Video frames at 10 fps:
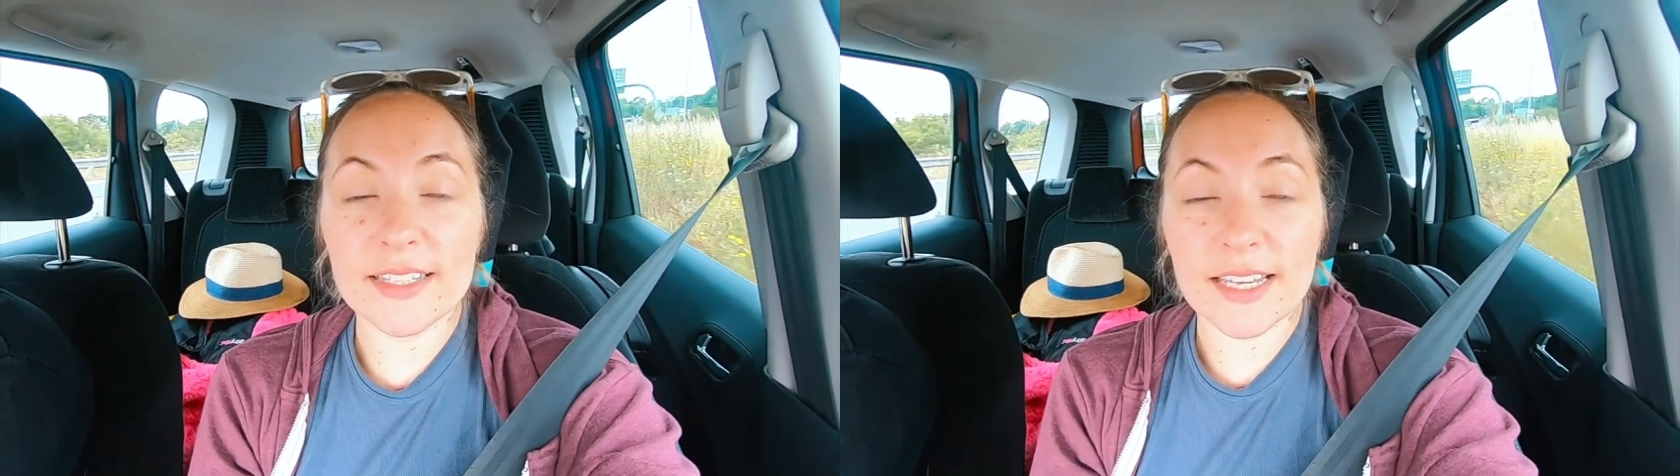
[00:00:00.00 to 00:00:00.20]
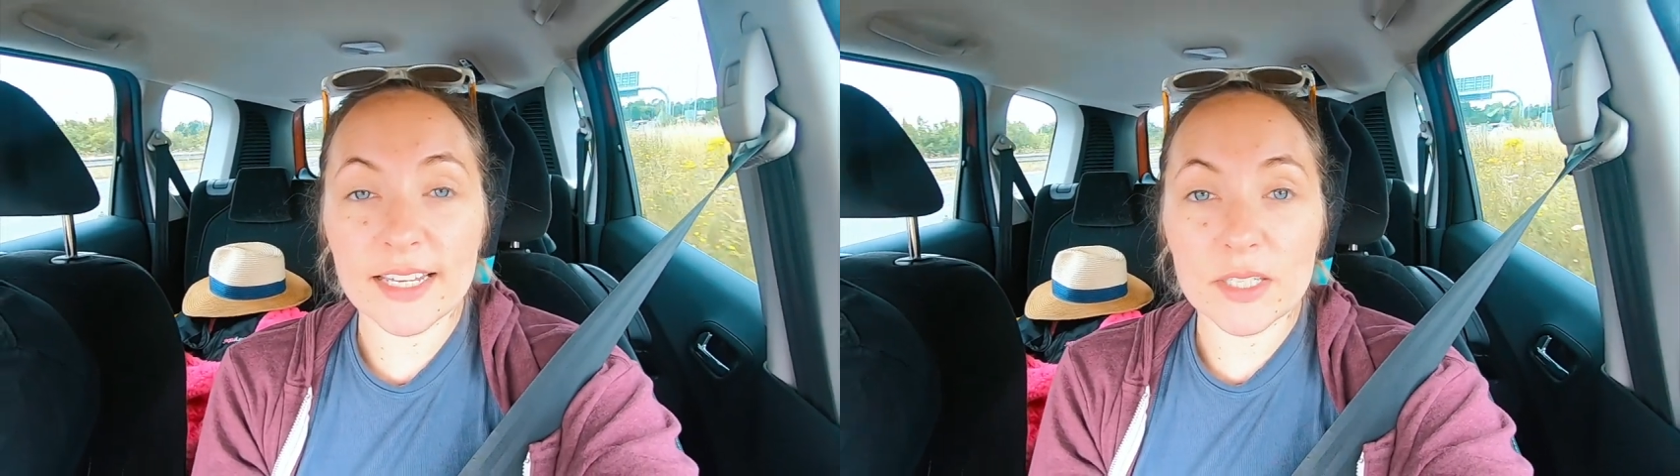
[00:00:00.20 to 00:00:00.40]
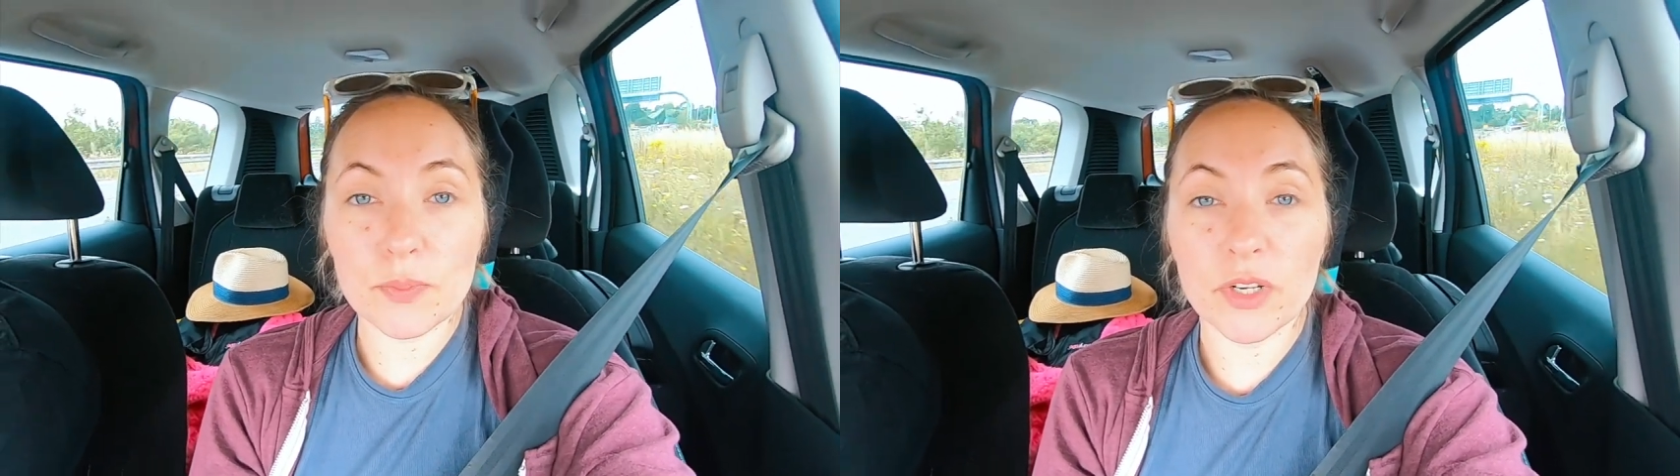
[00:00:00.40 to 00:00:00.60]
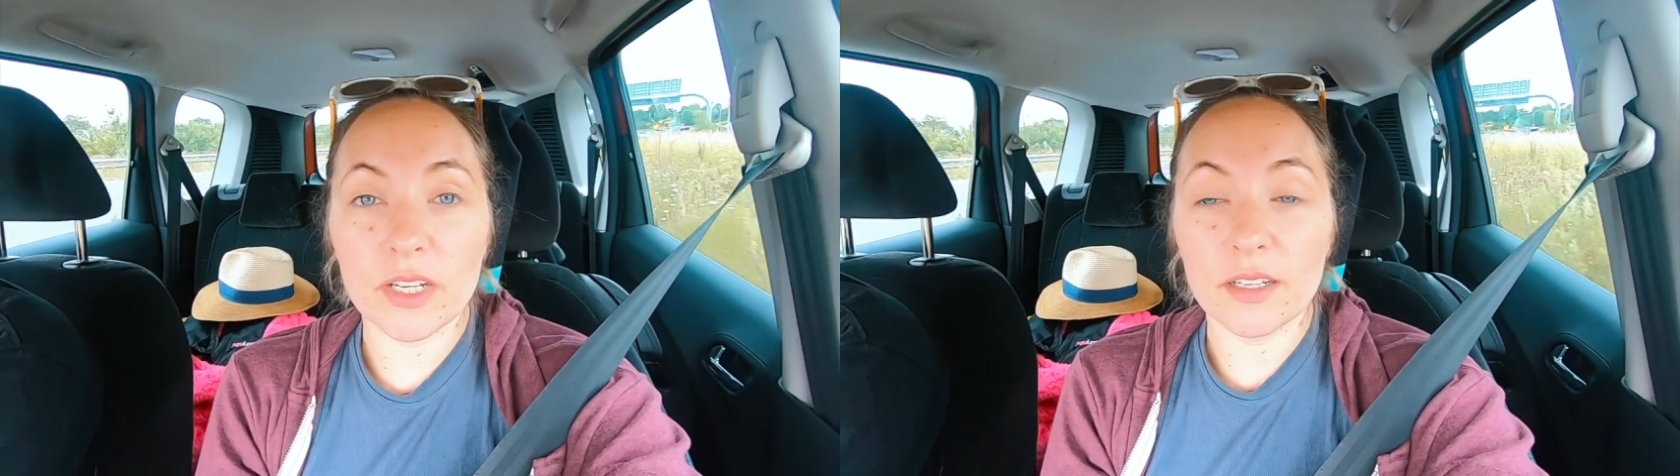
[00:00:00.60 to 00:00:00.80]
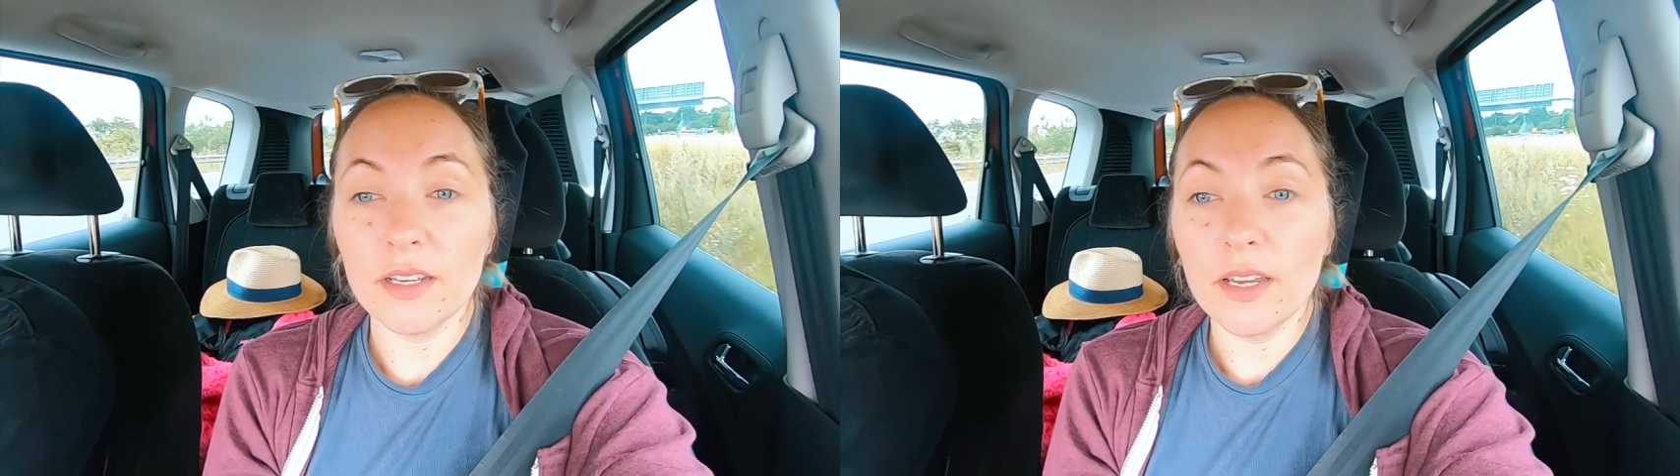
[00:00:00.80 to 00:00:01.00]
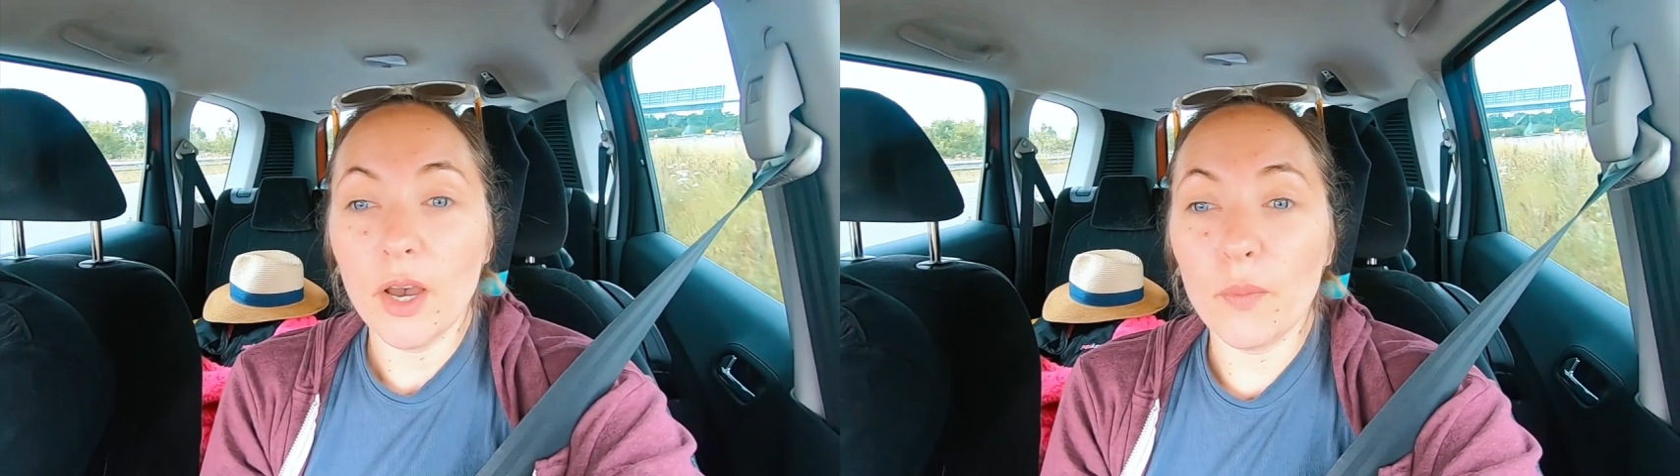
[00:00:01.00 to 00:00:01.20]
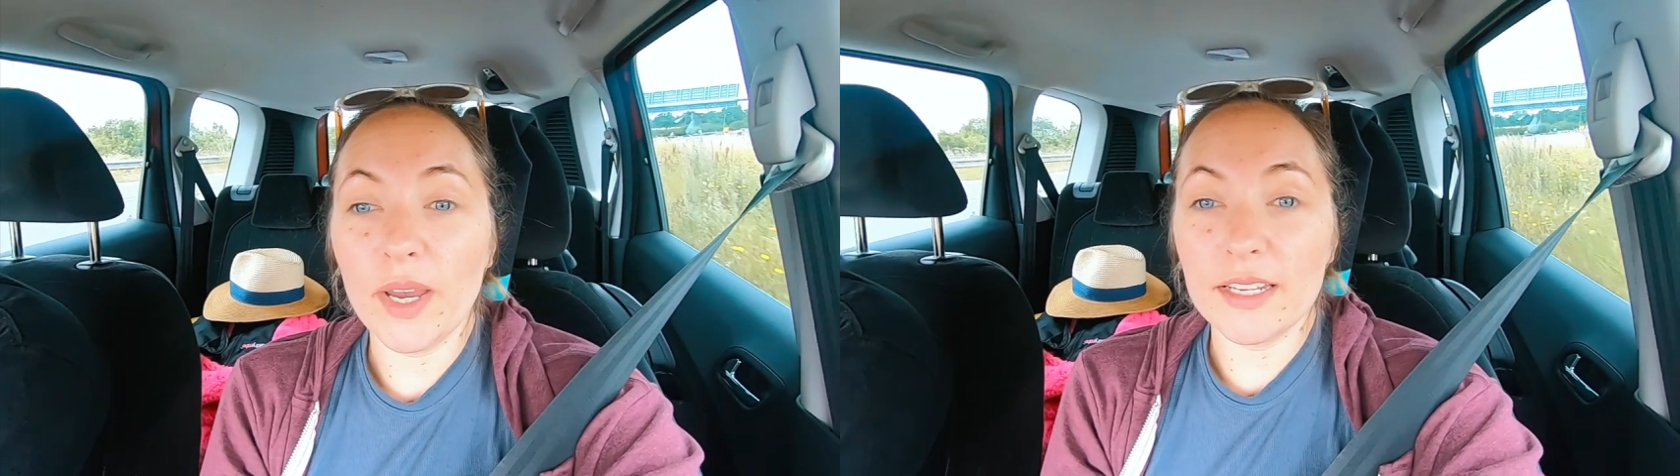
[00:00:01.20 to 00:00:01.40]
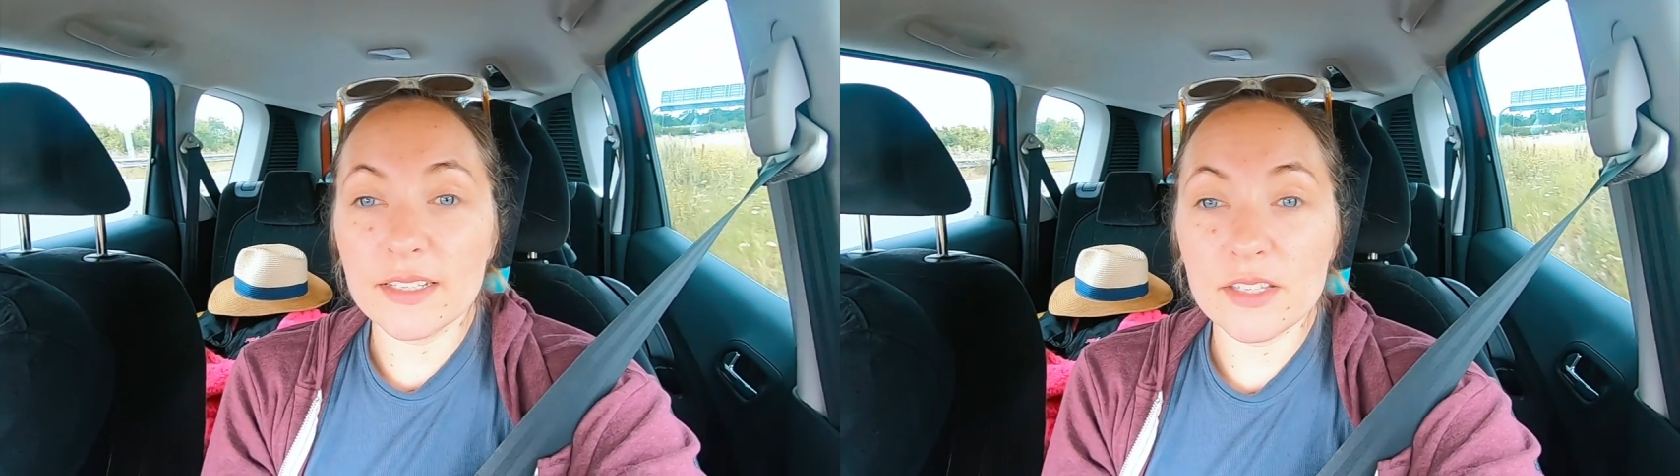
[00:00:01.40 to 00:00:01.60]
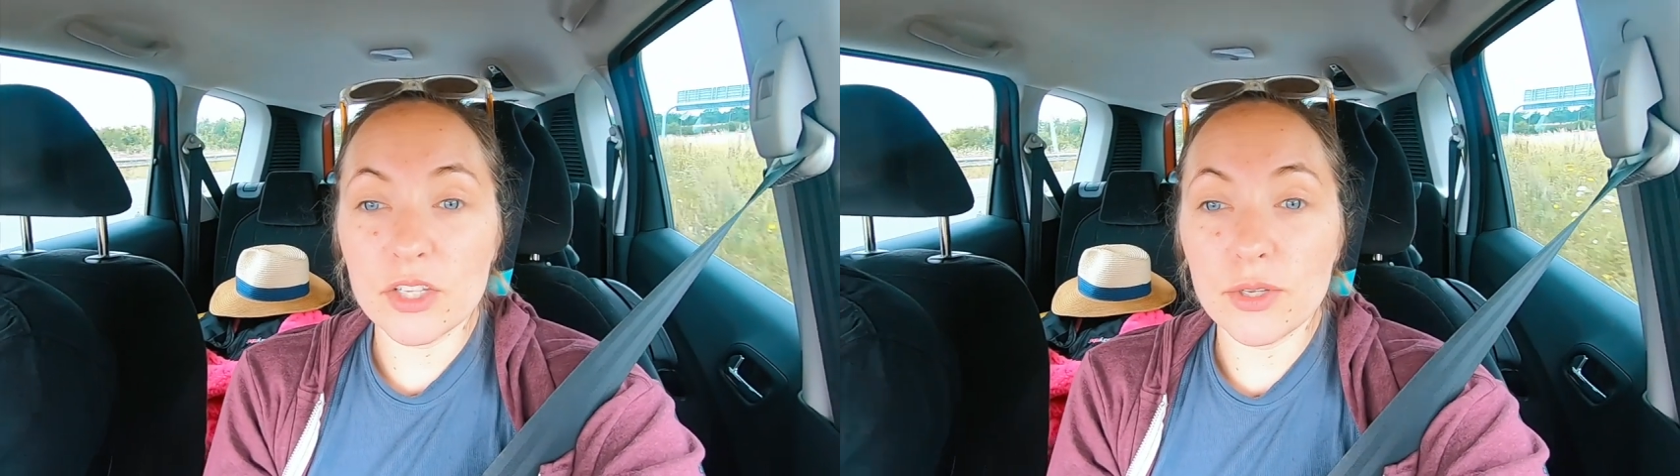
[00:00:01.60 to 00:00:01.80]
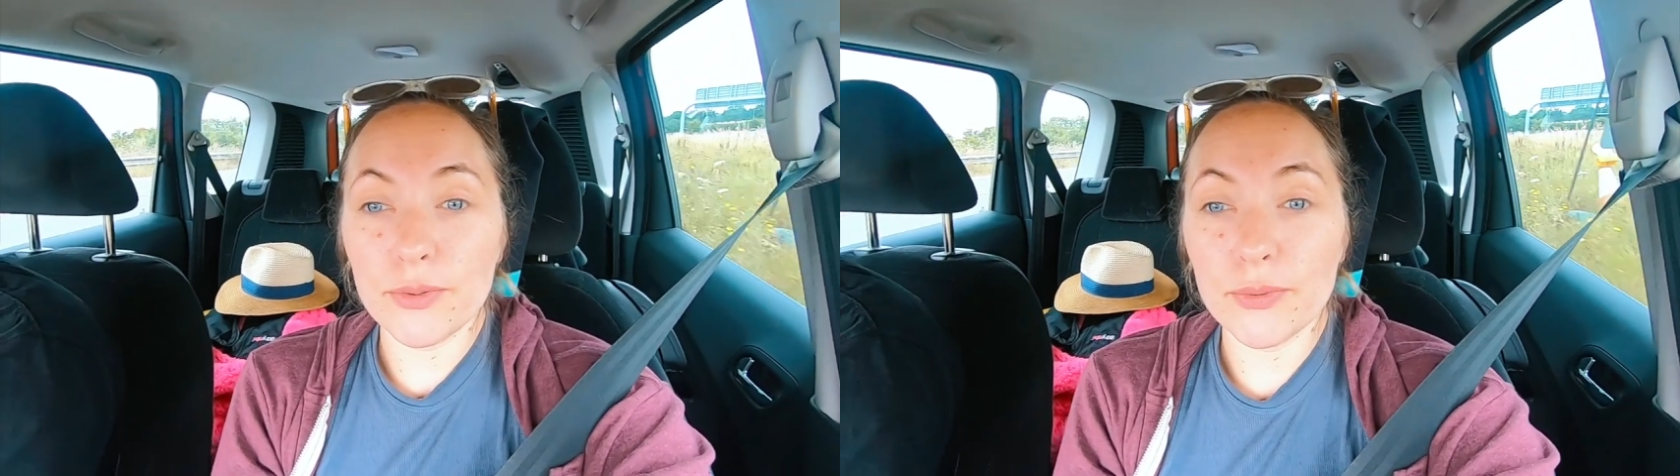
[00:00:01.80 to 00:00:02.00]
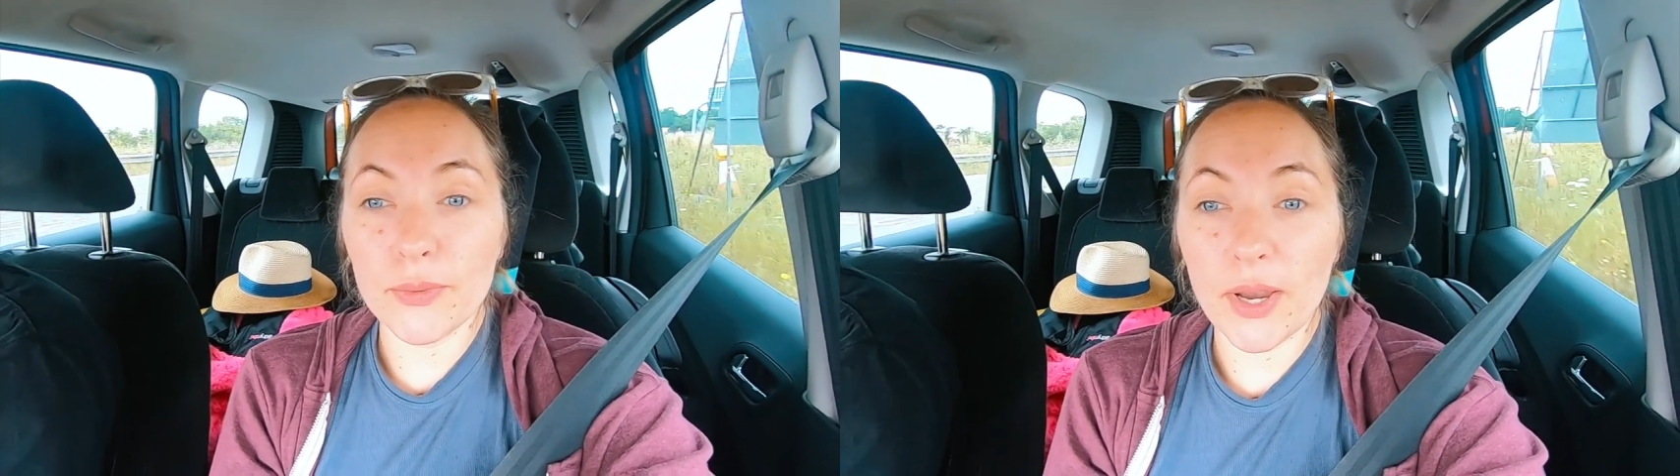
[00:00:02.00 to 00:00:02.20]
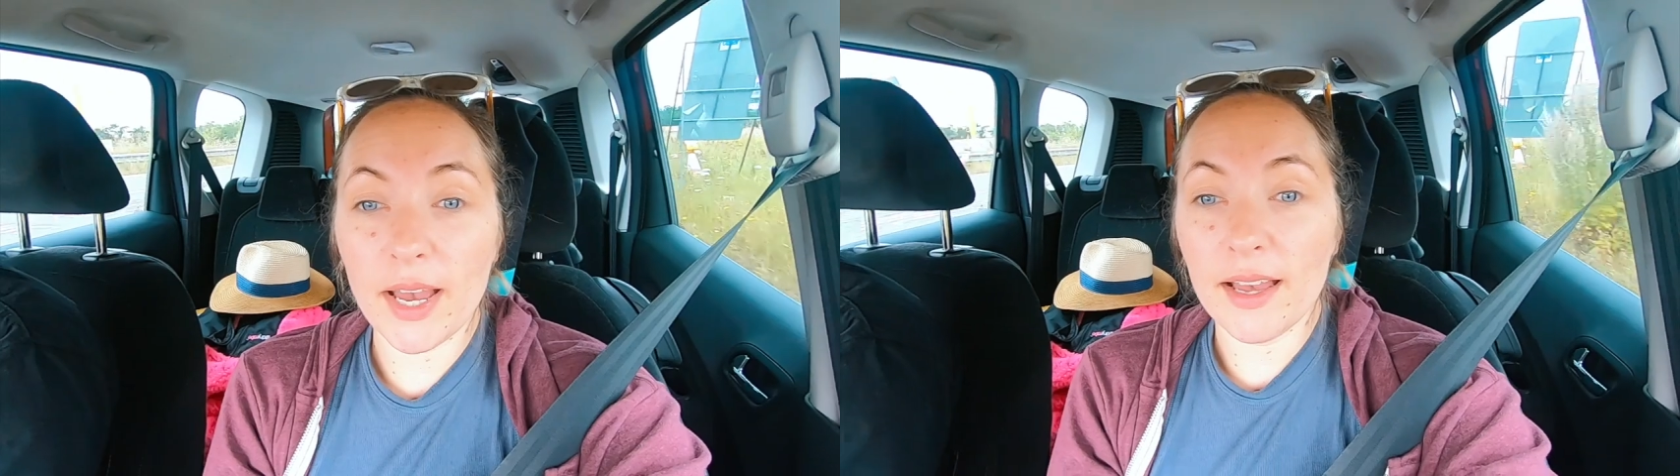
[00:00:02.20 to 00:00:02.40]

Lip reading: thing to bring awareness to